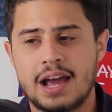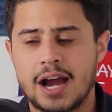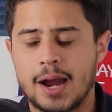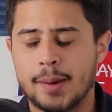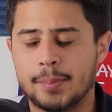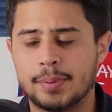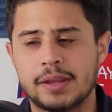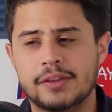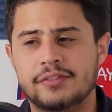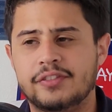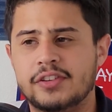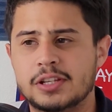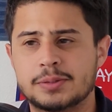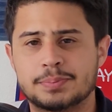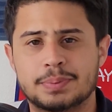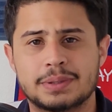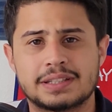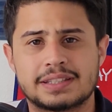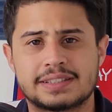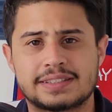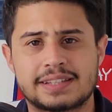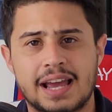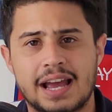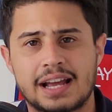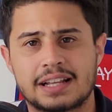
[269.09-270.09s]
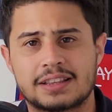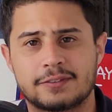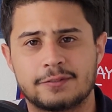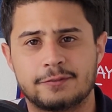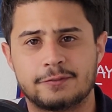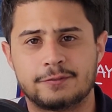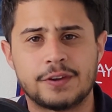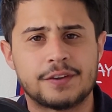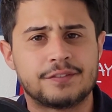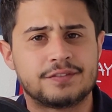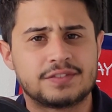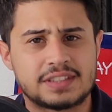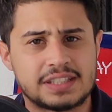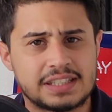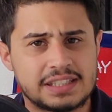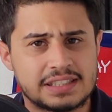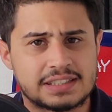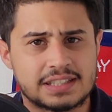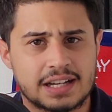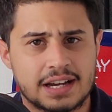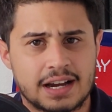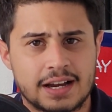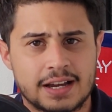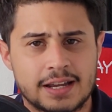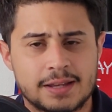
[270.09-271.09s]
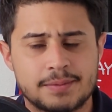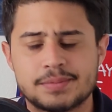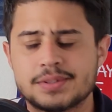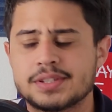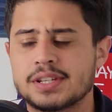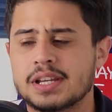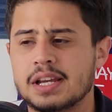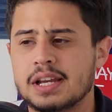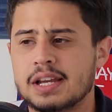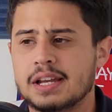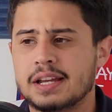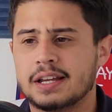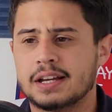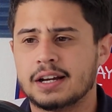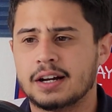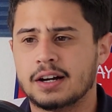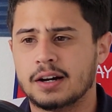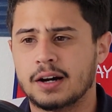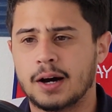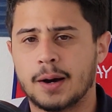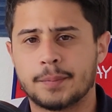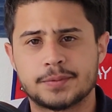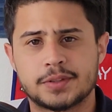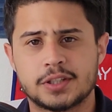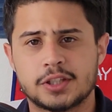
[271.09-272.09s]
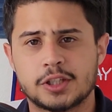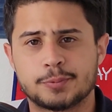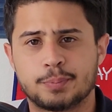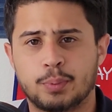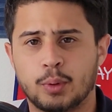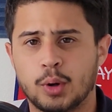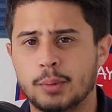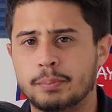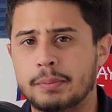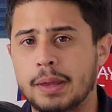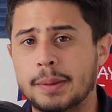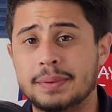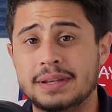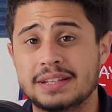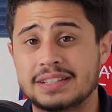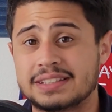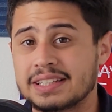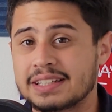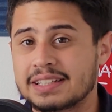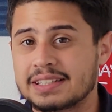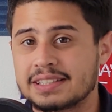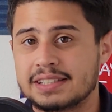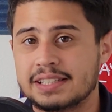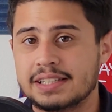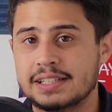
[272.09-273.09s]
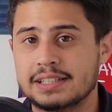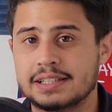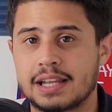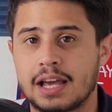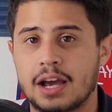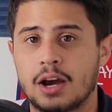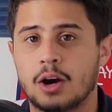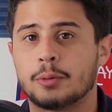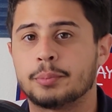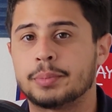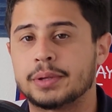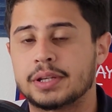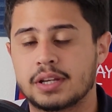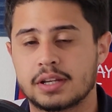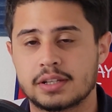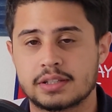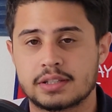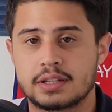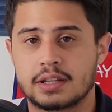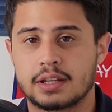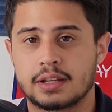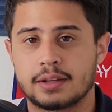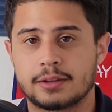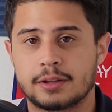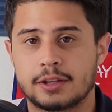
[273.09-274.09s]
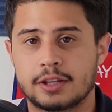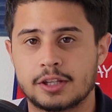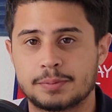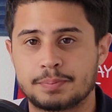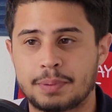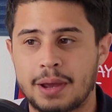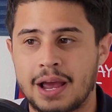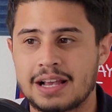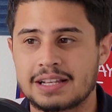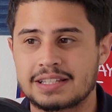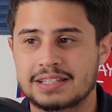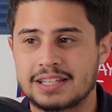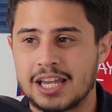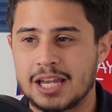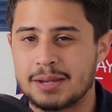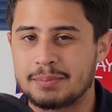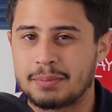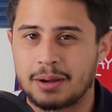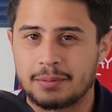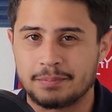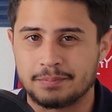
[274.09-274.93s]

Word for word: I believe he's been sacked 15 times uh, up to this point, maybe 16 now because of the, this past game.